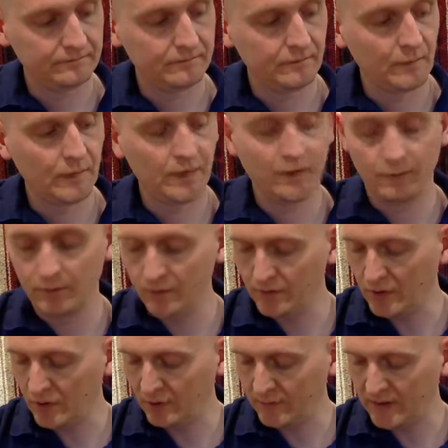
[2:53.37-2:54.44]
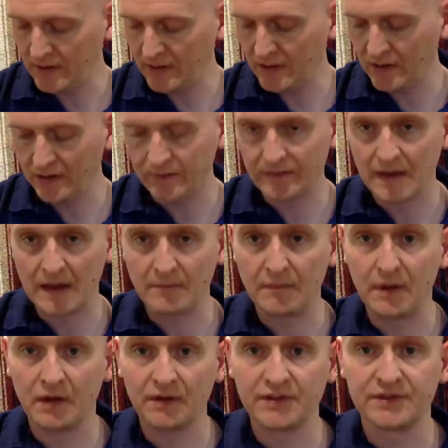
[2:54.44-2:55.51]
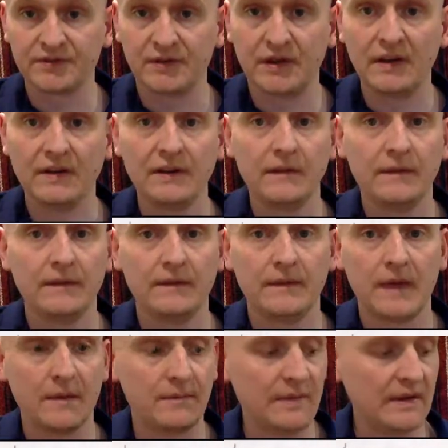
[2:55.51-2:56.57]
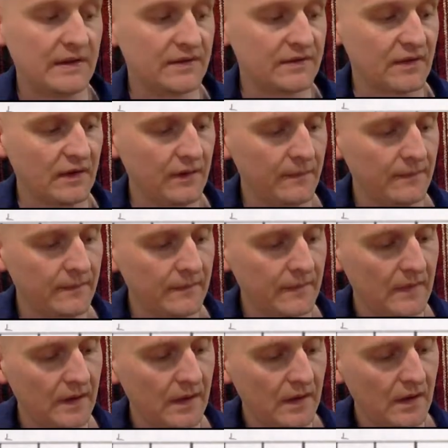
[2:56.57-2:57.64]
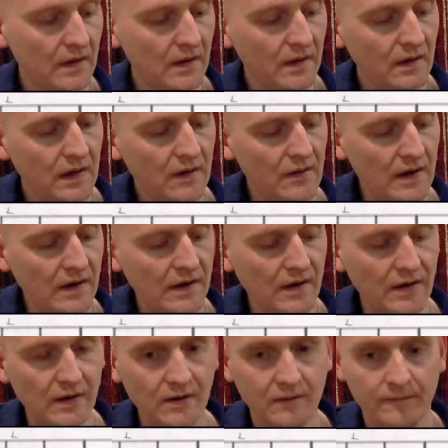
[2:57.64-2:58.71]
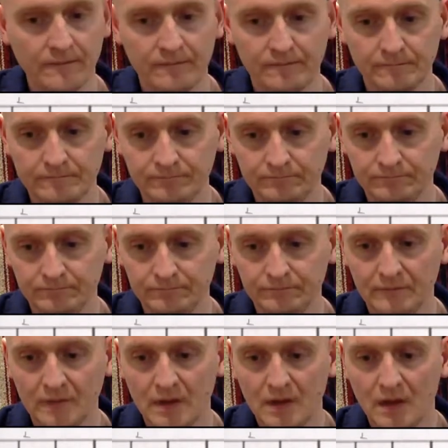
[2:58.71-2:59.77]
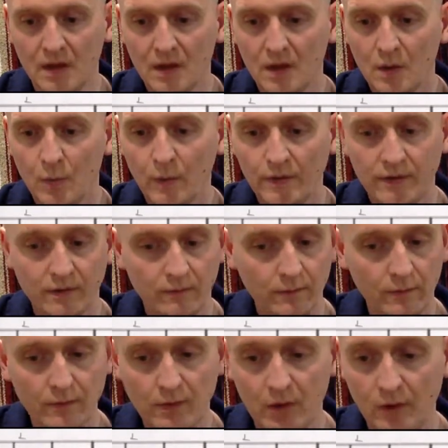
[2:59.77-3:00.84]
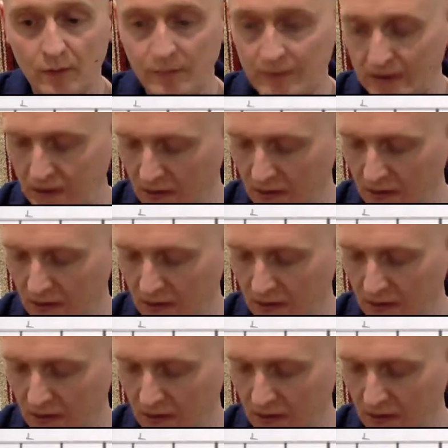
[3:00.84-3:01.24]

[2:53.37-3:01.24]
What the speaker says: with your root note being on that middle string, that B string, okay, right here. With your root note being